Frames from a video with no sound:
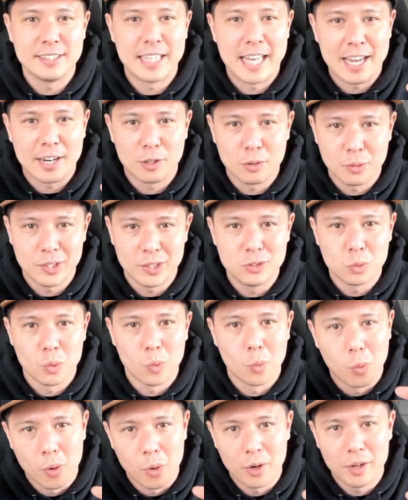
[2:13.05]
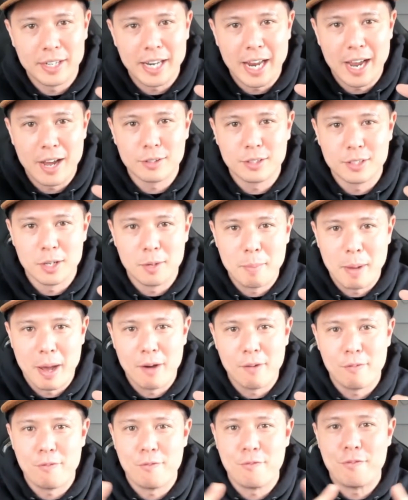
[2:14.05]
that greens reward down to
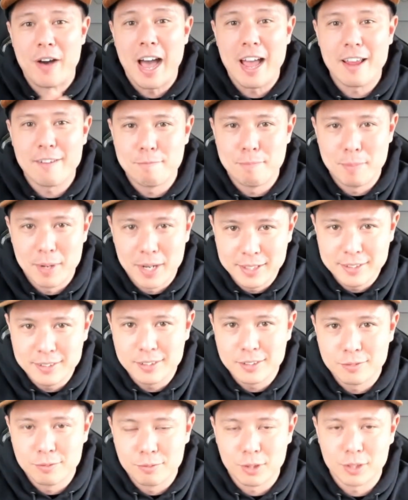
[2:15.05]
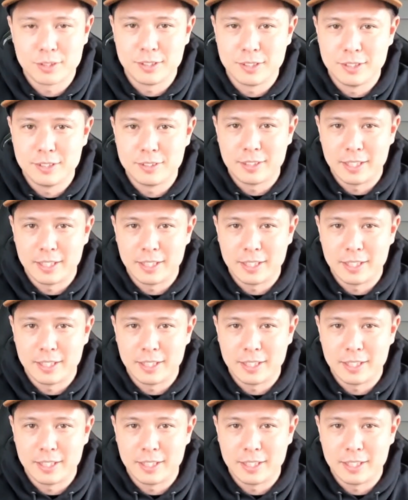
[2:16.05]
about 5 months versus